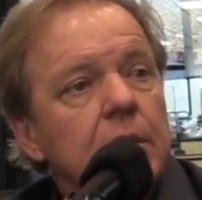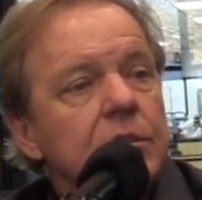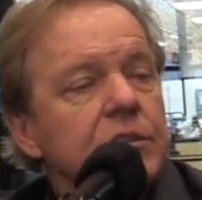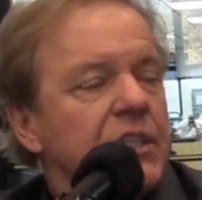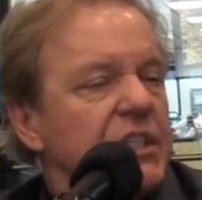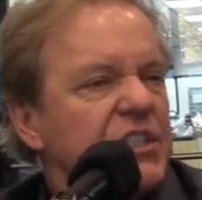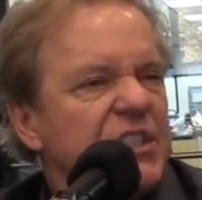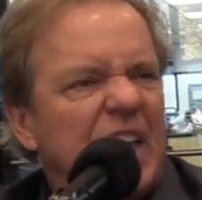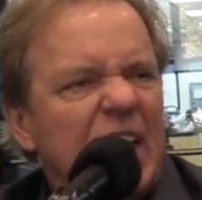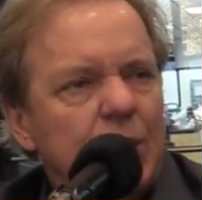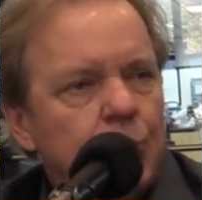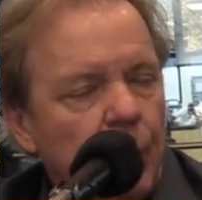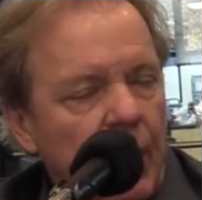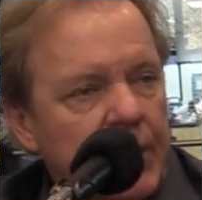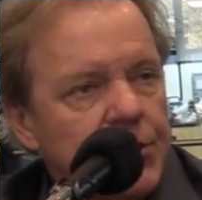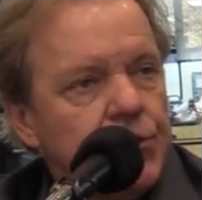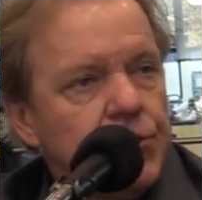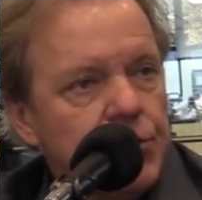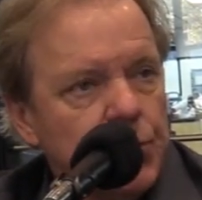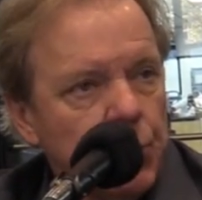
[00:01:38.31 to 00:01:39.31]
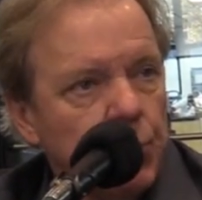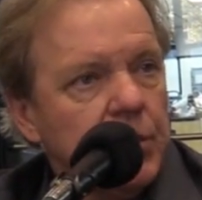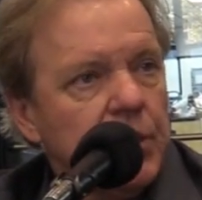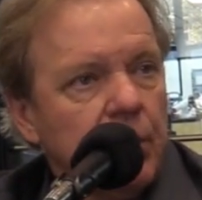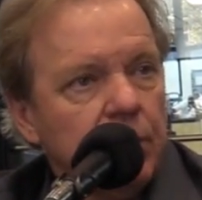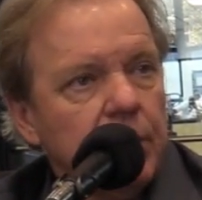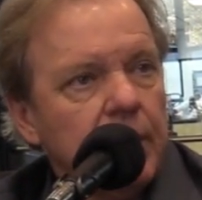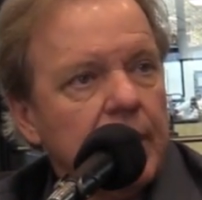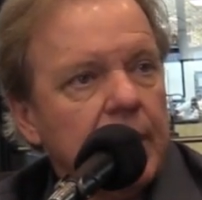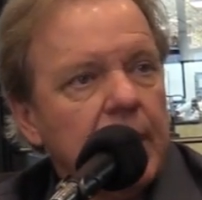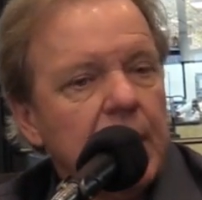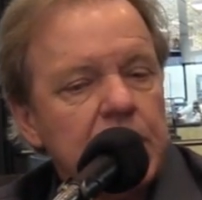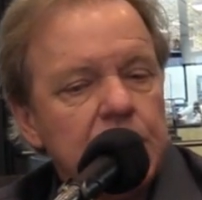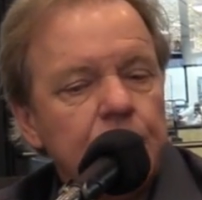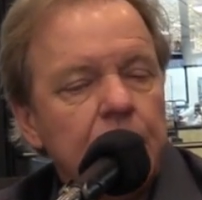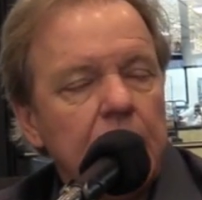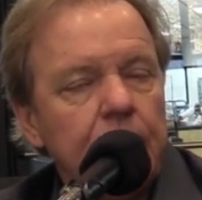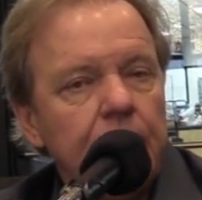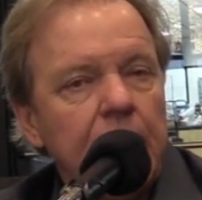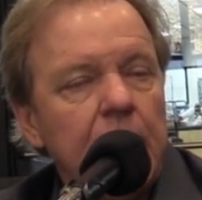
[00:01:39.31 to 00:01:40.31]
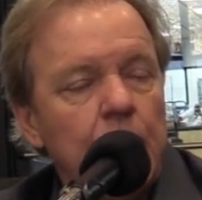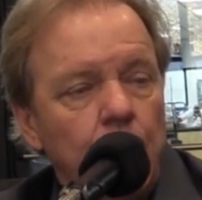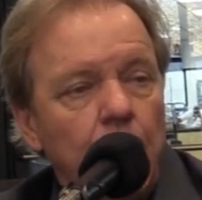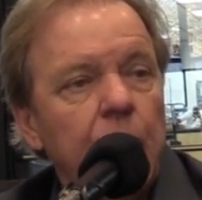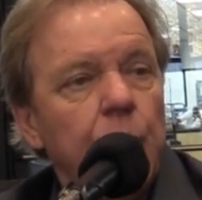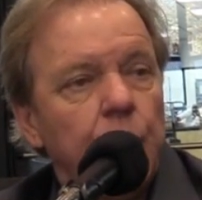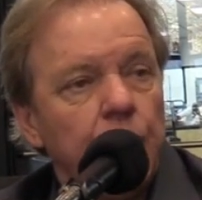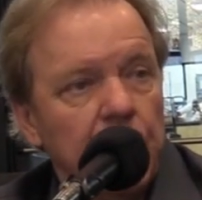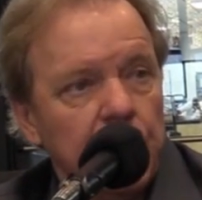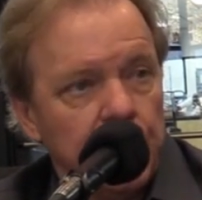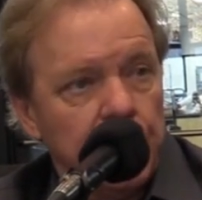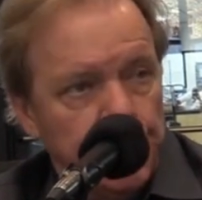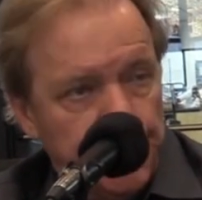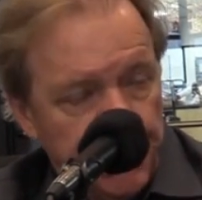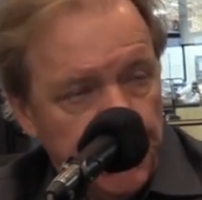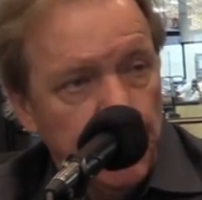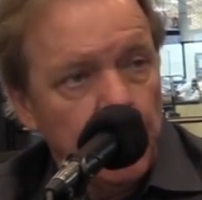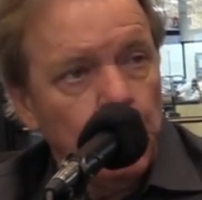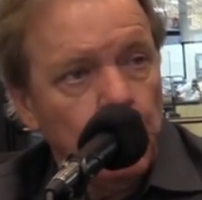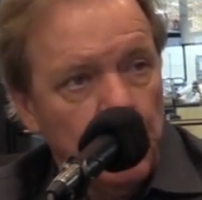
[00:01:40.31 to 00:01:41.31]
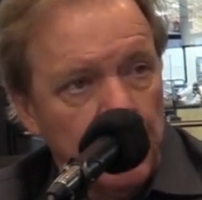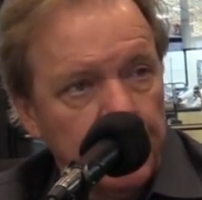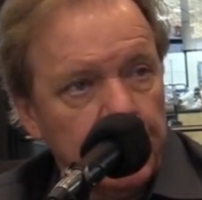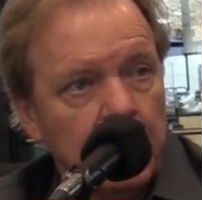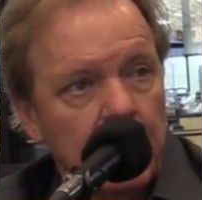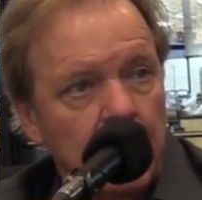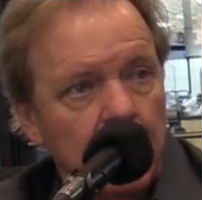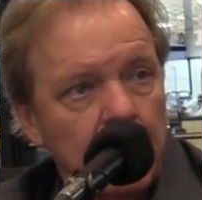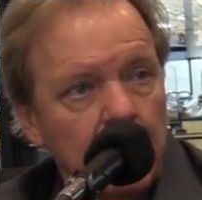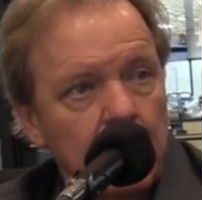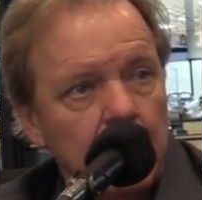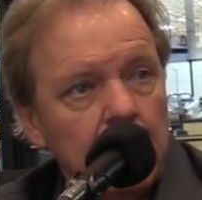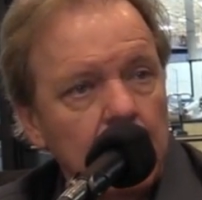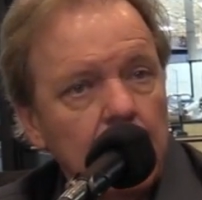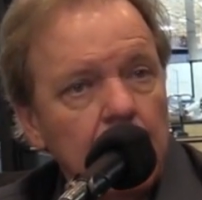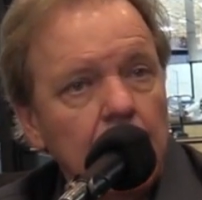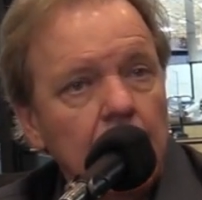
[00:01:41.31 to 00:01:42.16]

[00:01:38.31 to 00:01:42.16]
16 races or whatever the case may be, we were going to share one car.